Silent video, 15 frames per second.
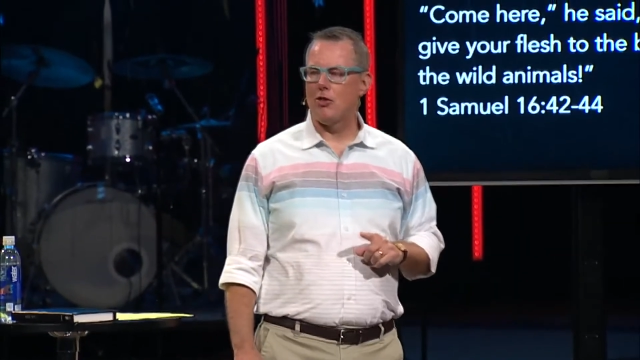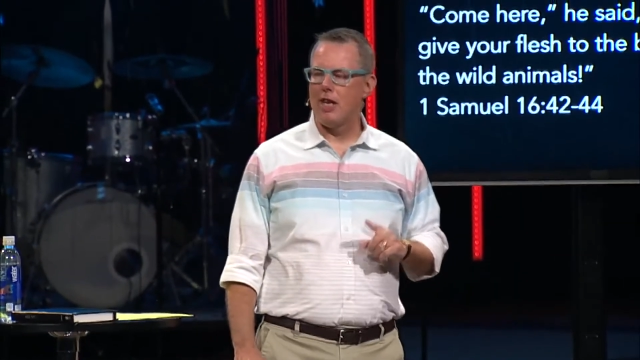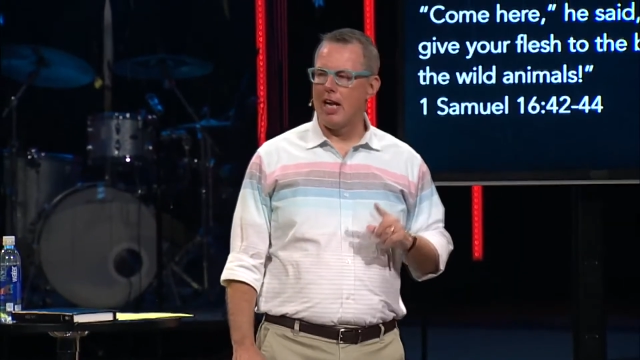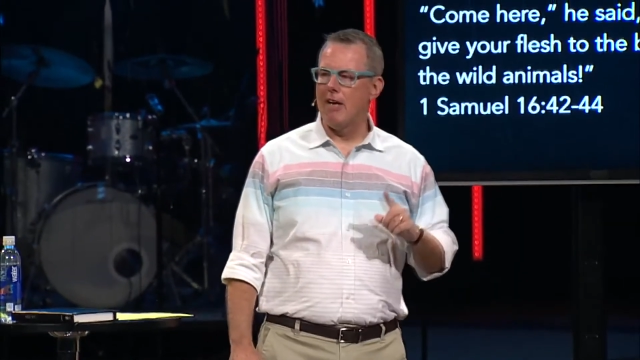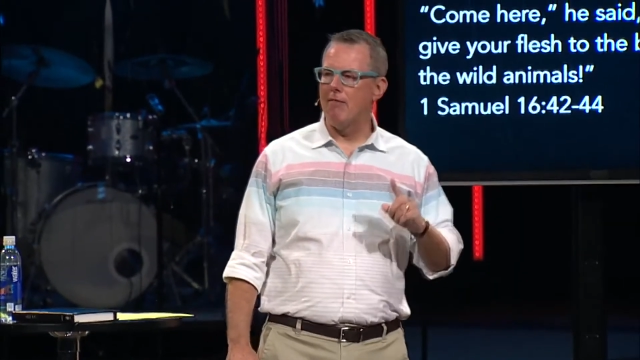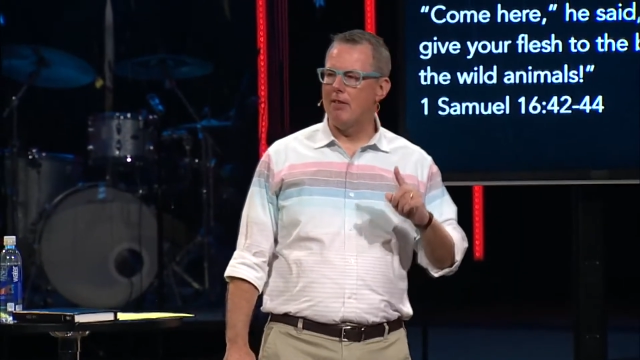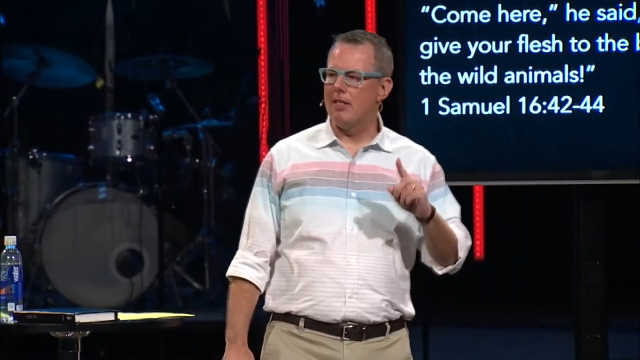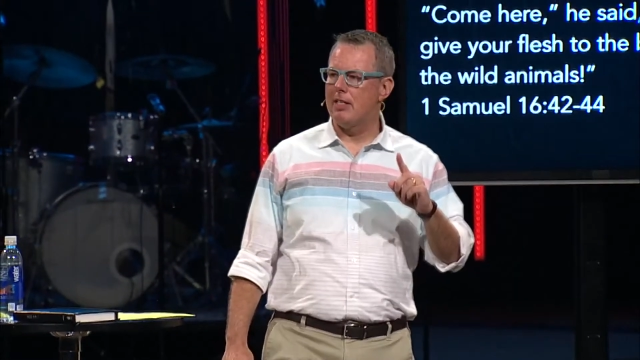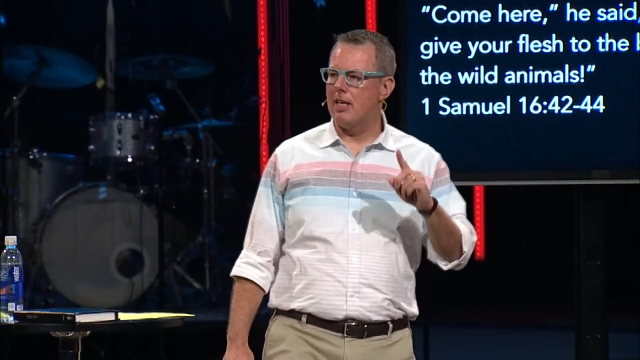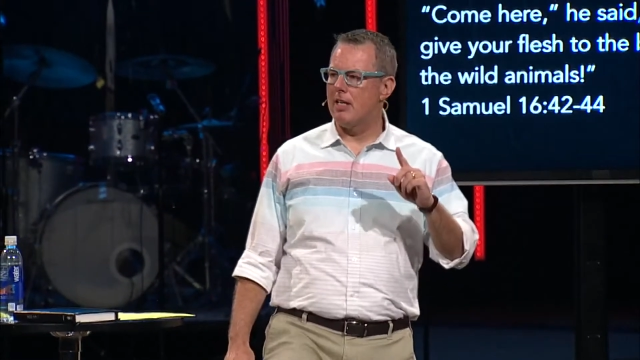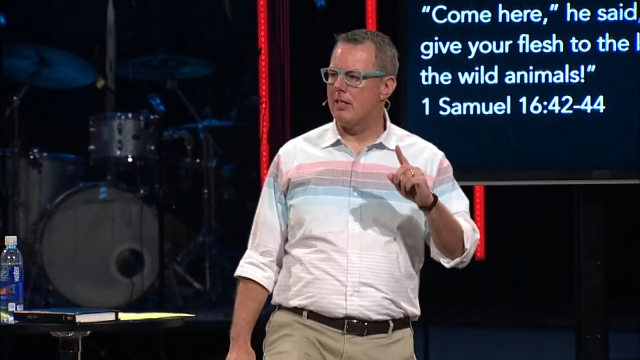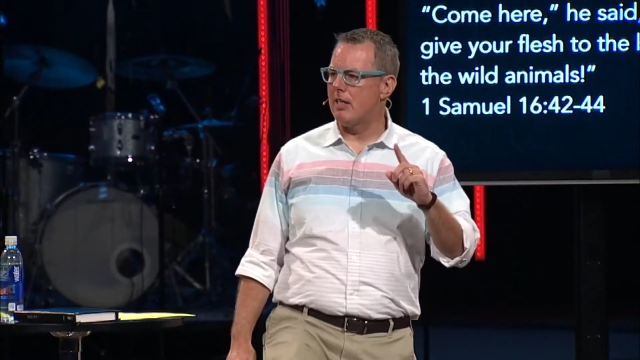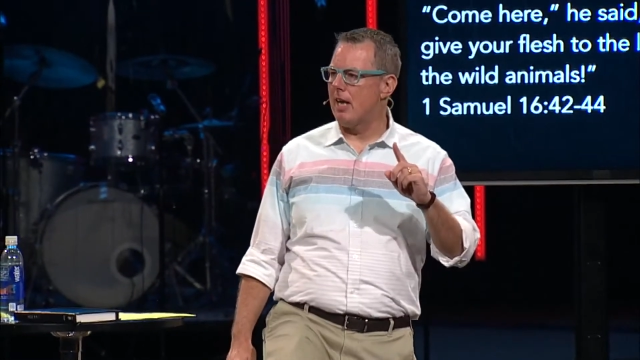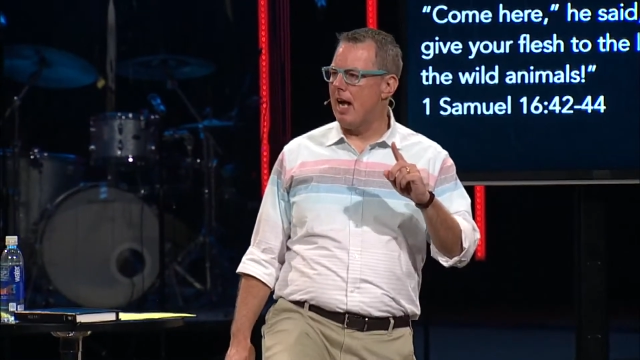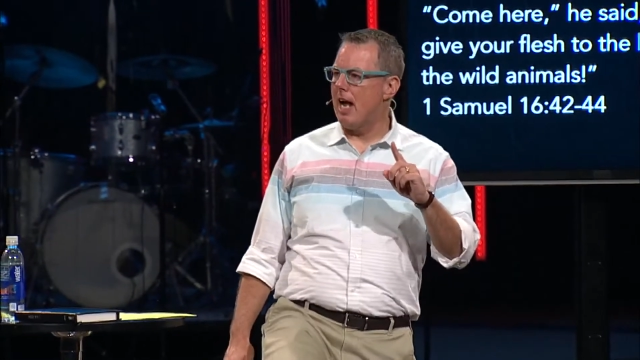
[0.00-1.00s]
David
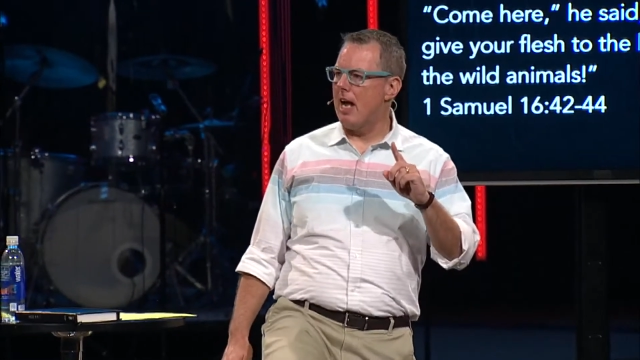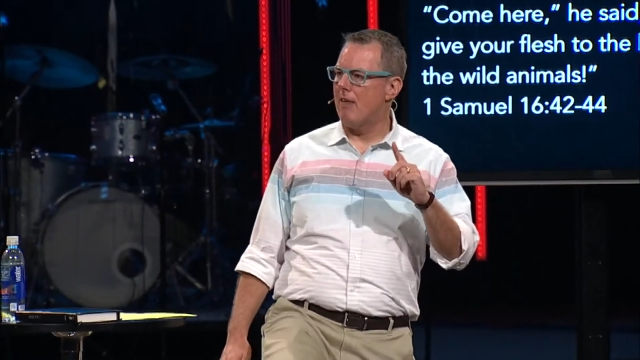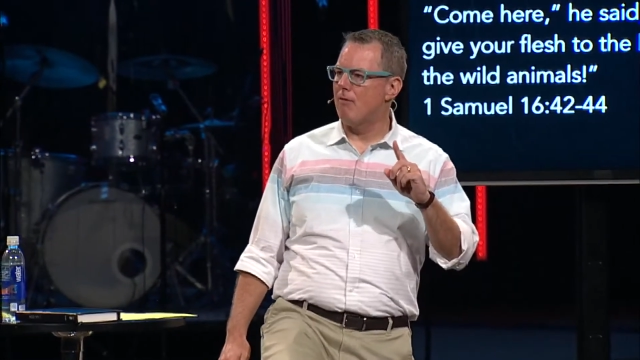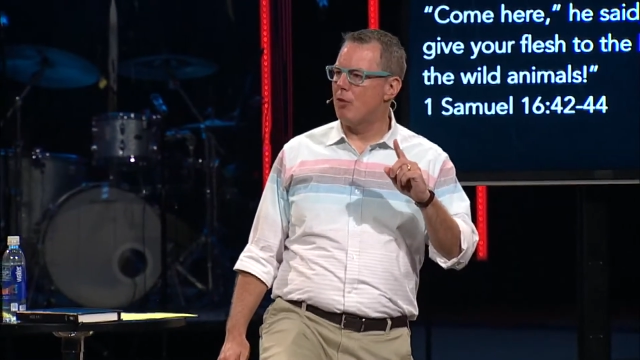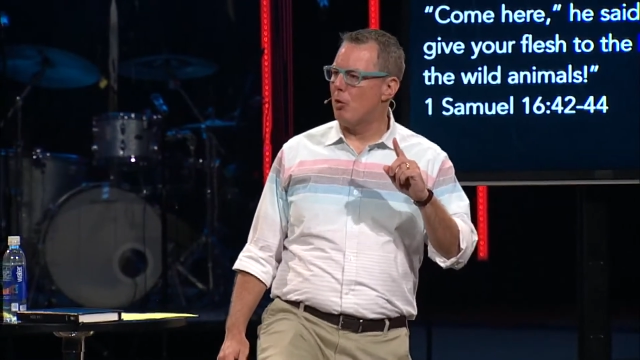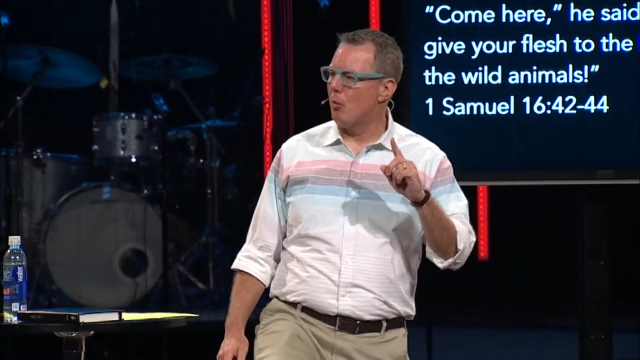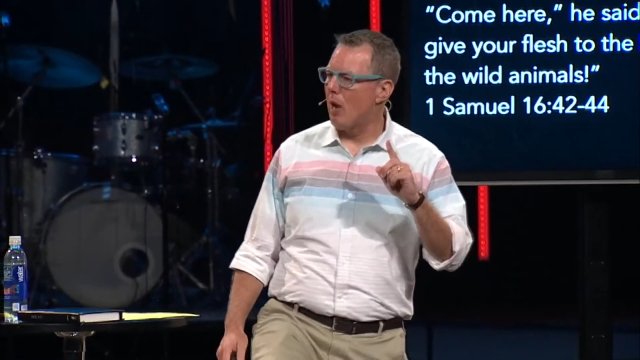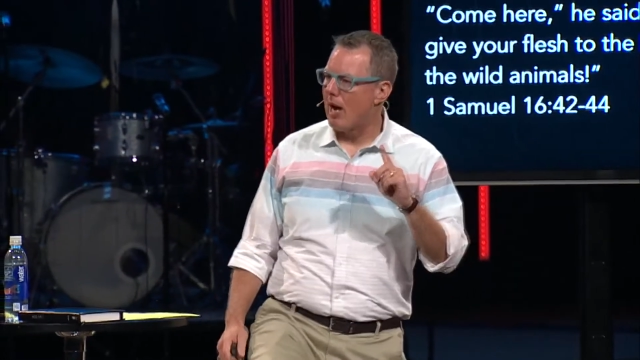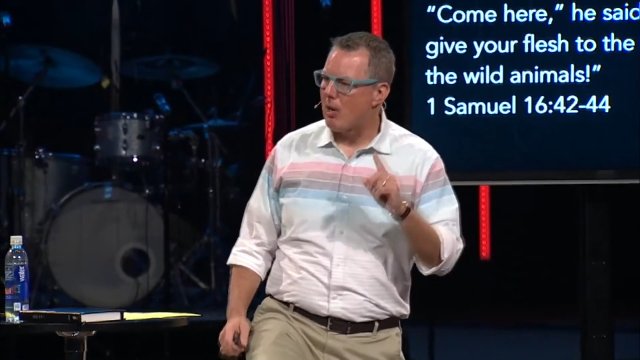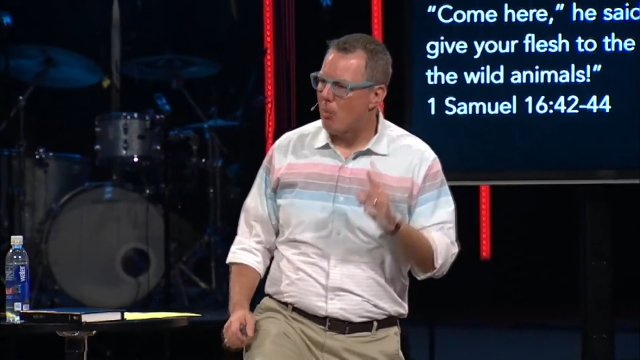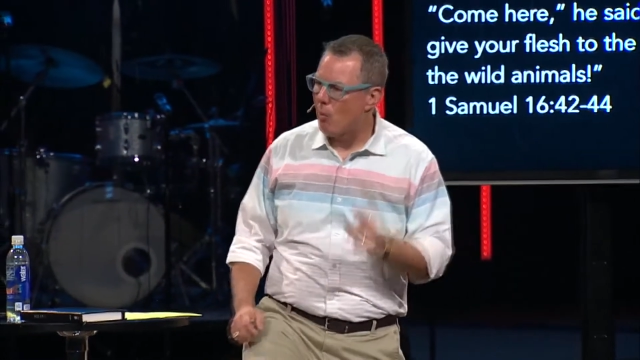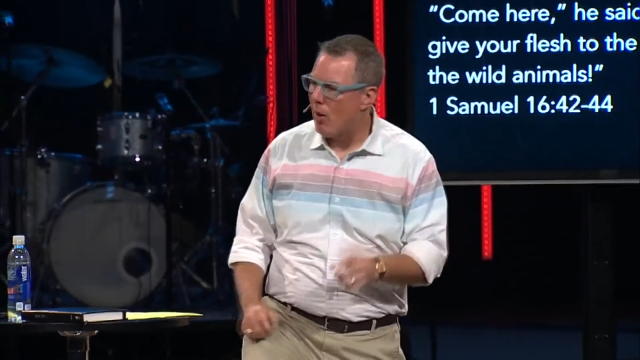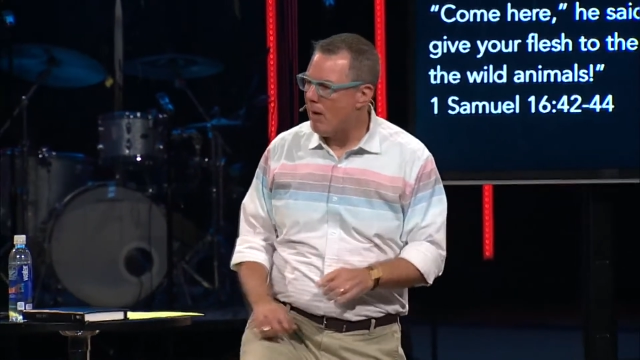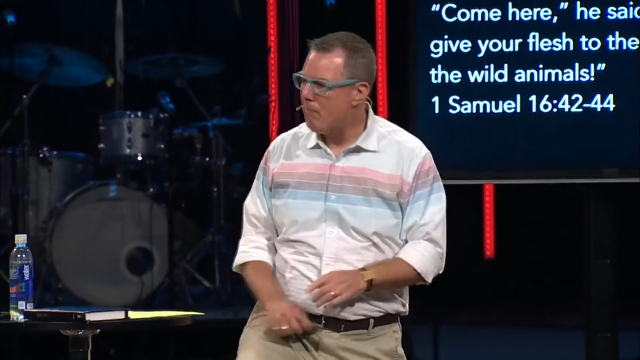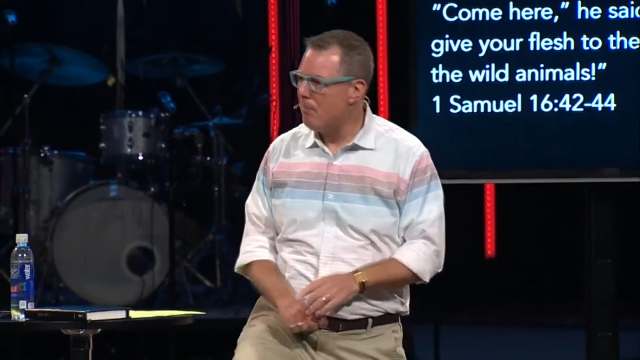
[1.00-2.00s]
doesn't have the right
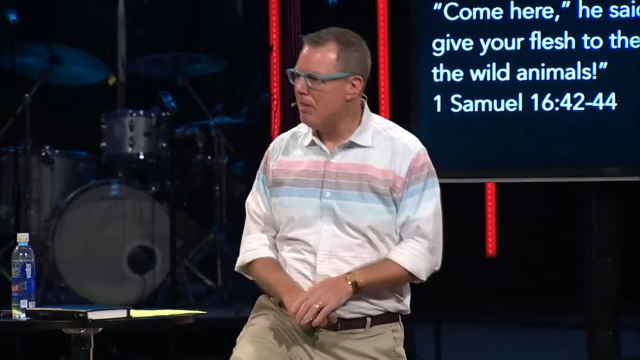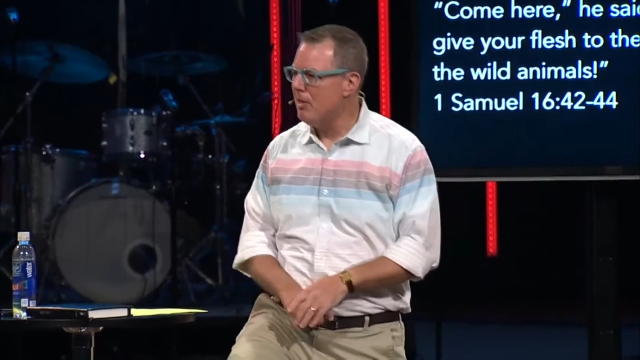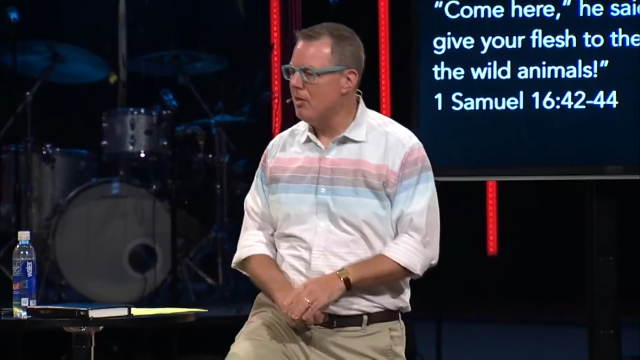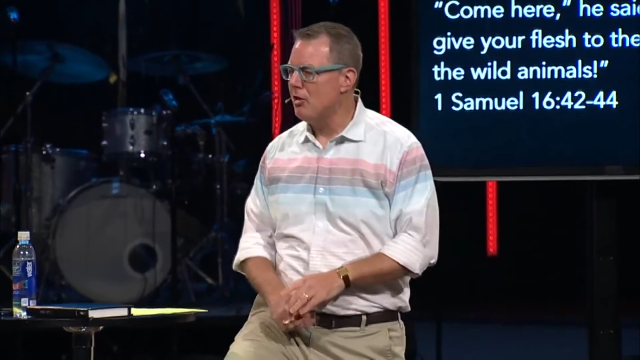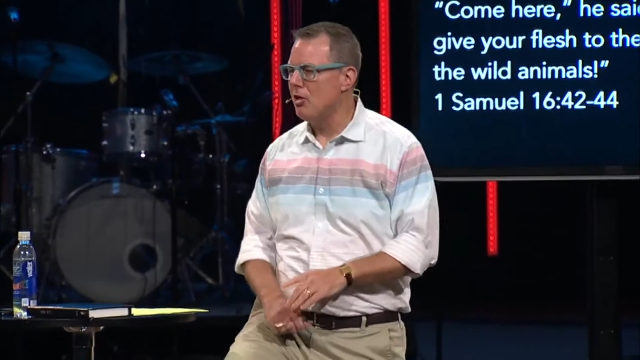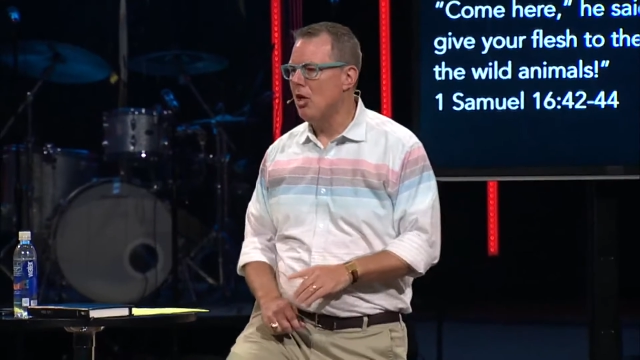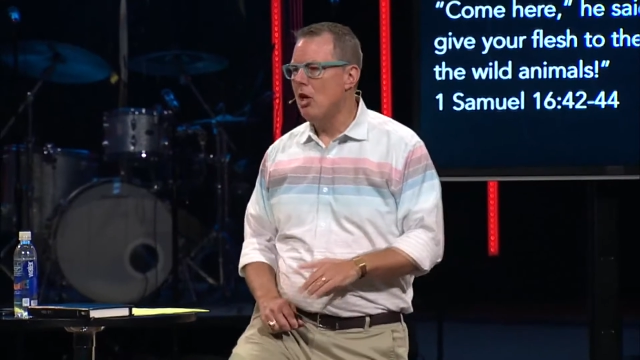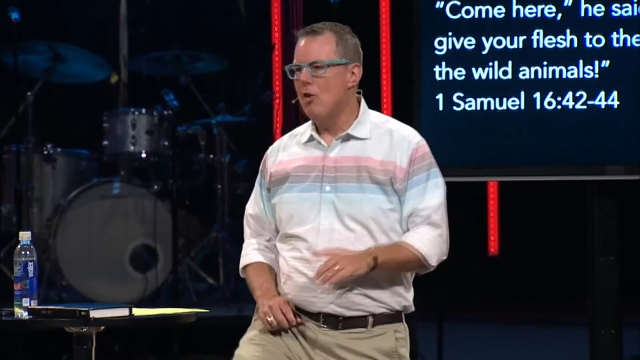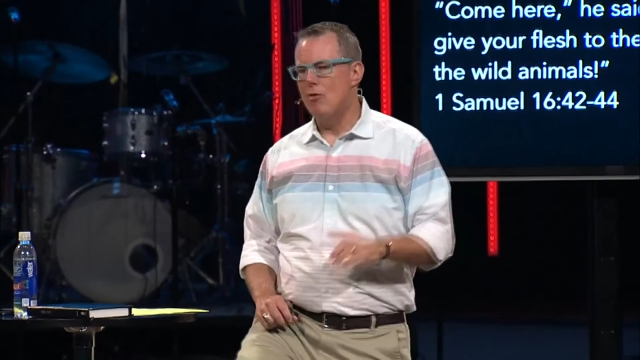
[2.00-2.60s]
weapons,